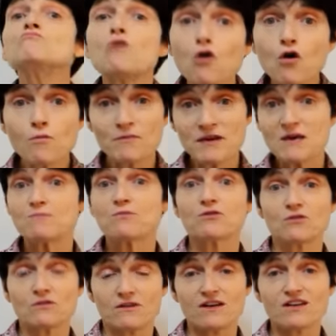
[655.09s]
more
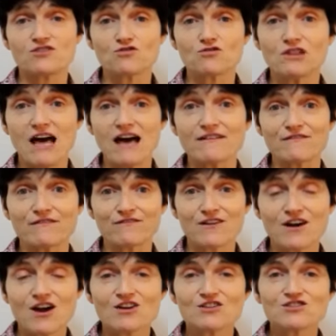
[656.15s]
people in your
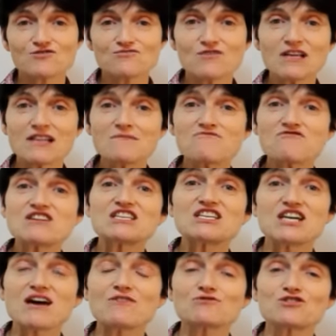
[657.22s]
life, to really
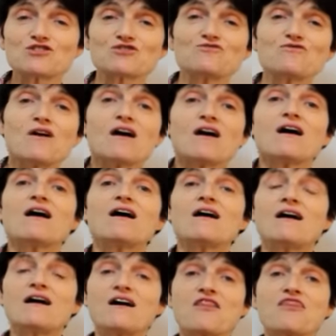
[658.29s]
reach out to
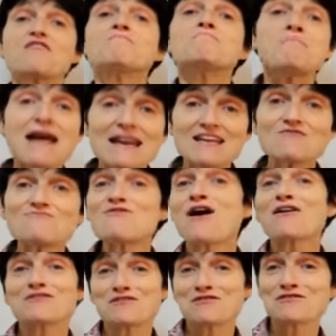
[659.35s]
the many
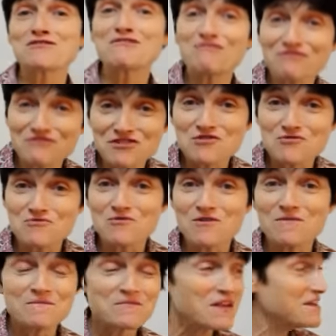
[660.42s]
rather than the
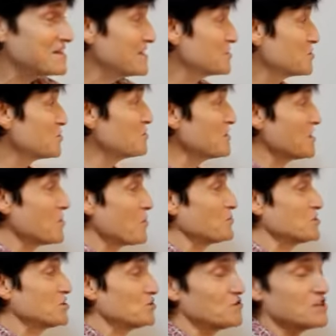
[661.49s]
few. This will be an
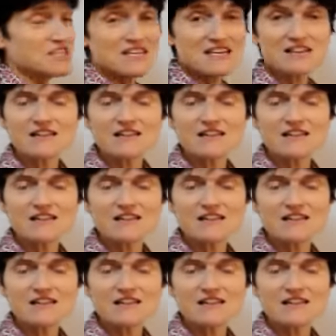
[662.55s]
opportunity,